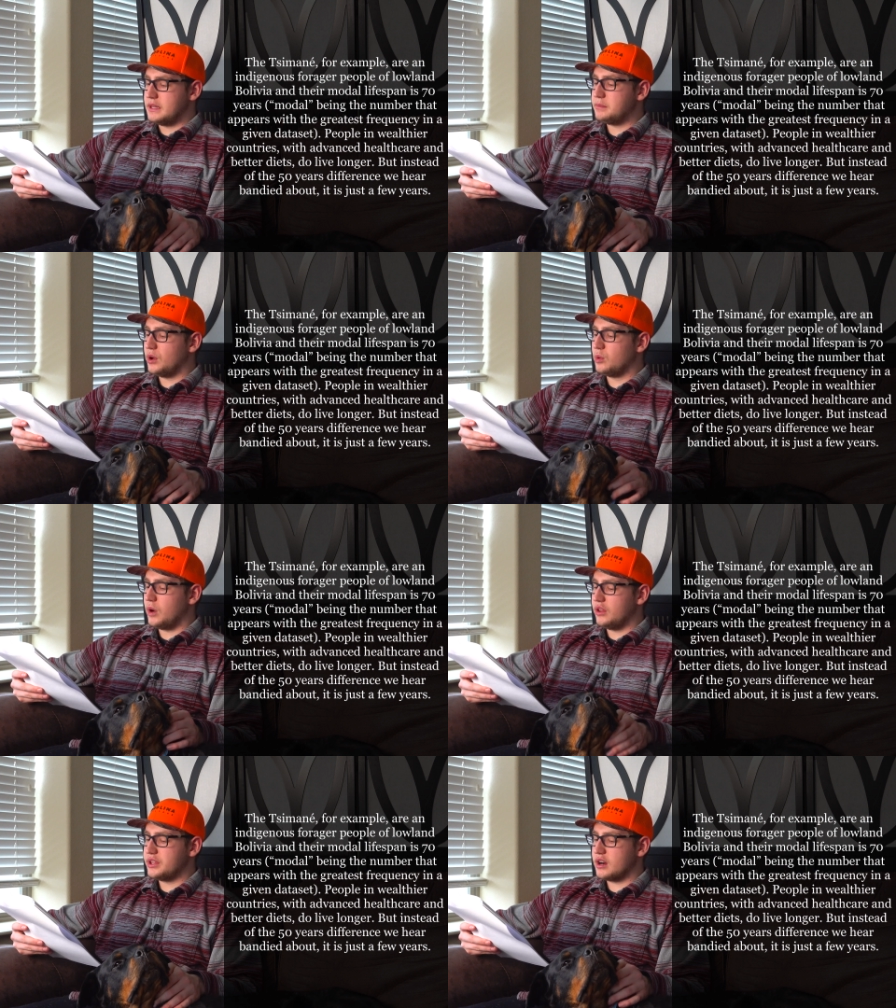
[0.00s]
People
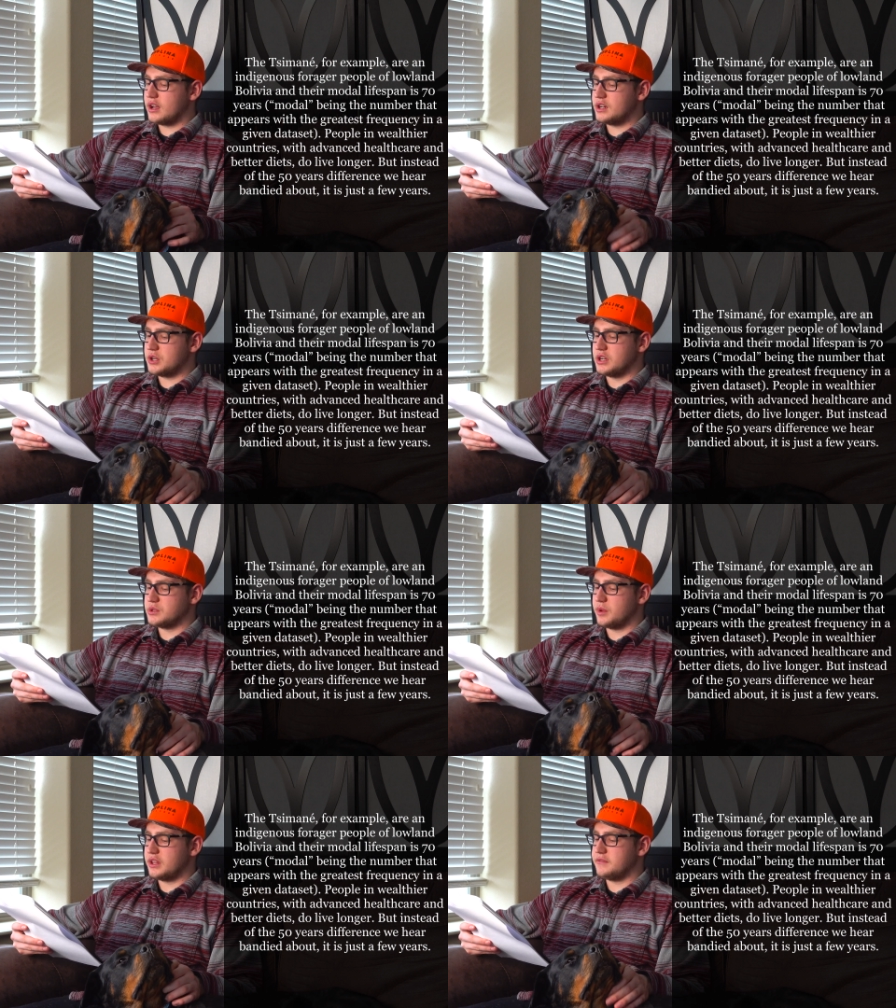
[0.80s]
in wealthier
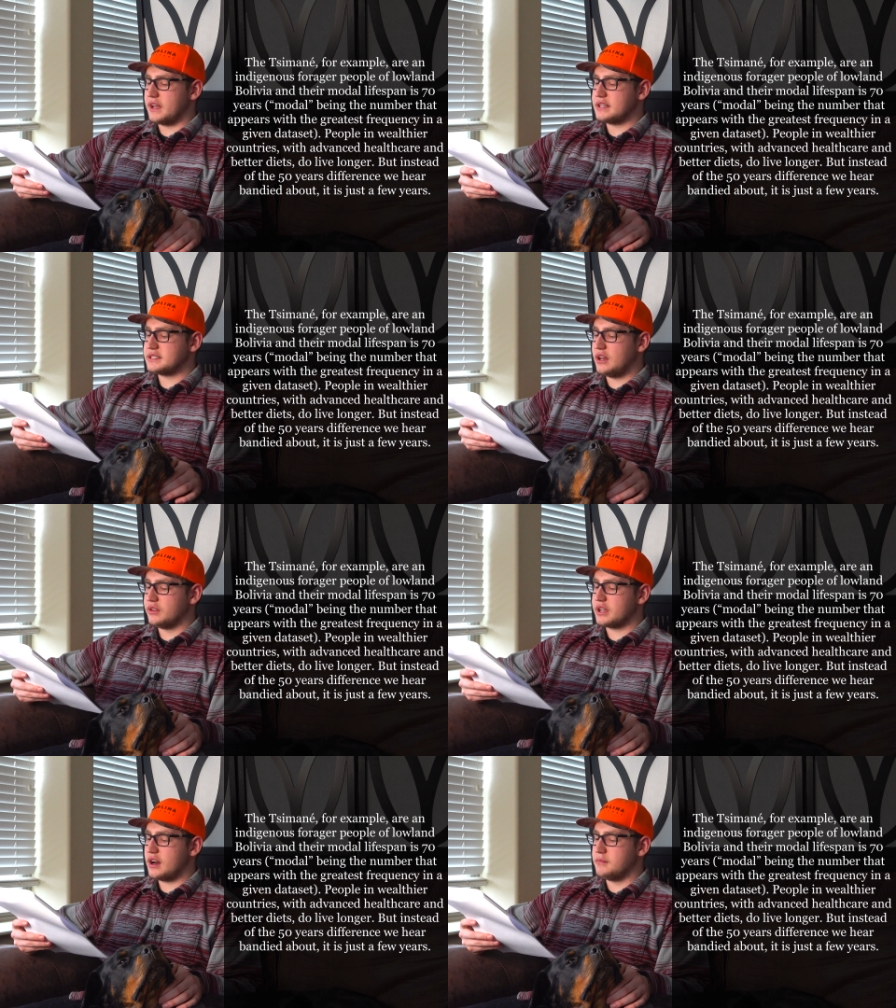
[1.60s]
countries with advanced
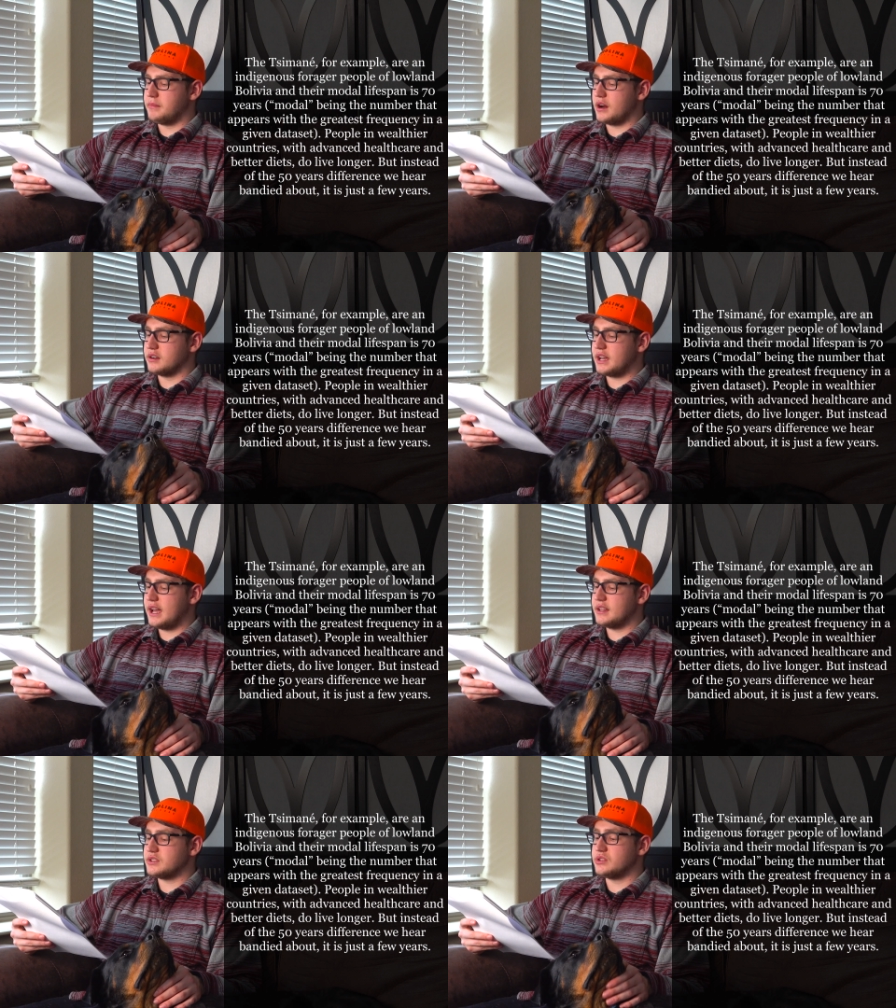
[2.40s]
healthcare and better
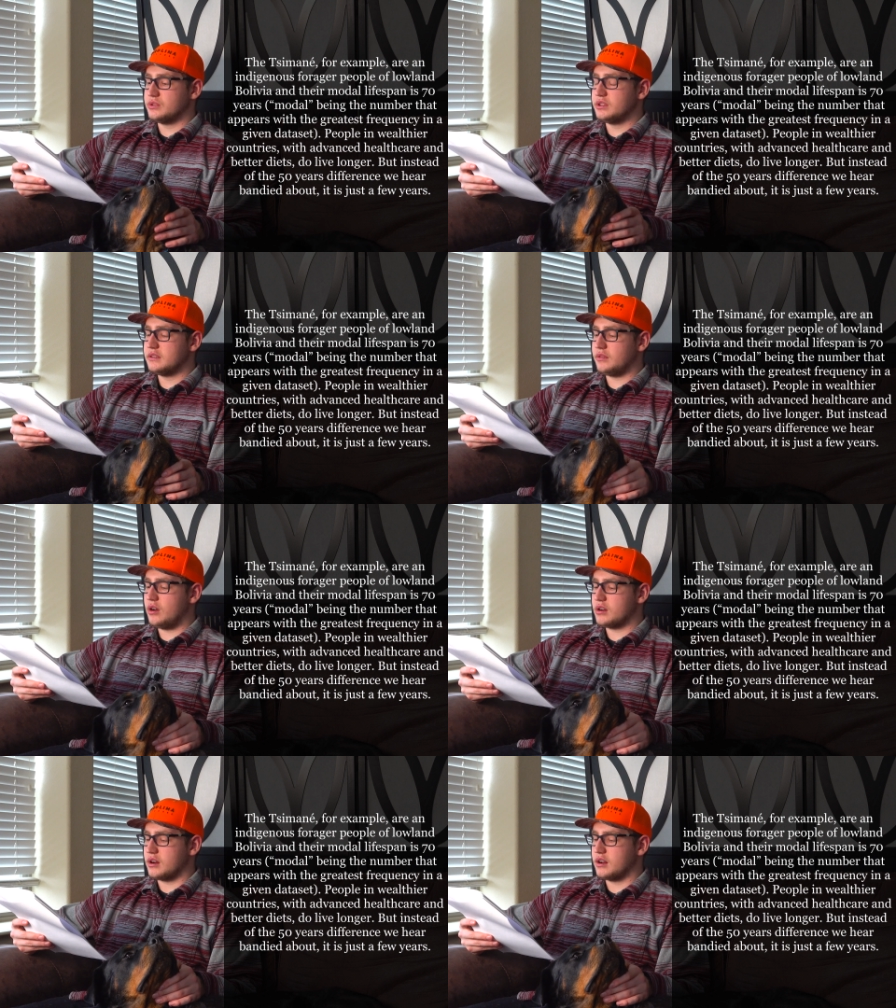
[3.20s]
diets do live
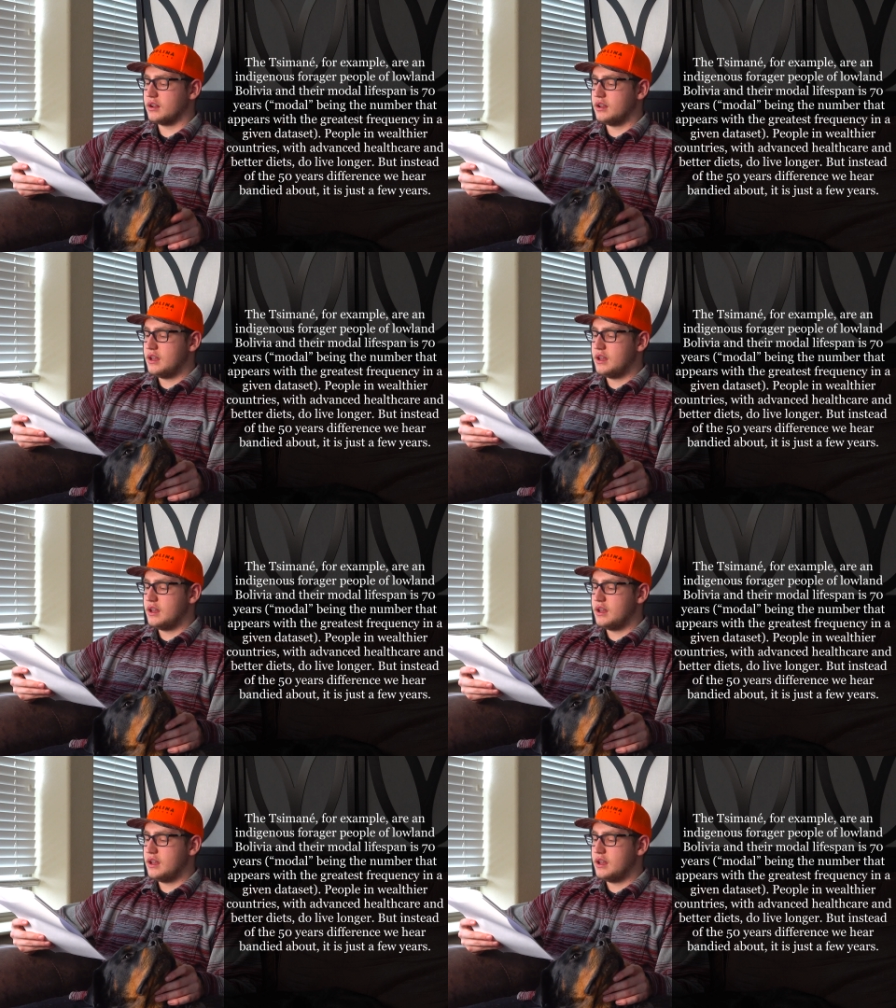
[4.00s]
longer.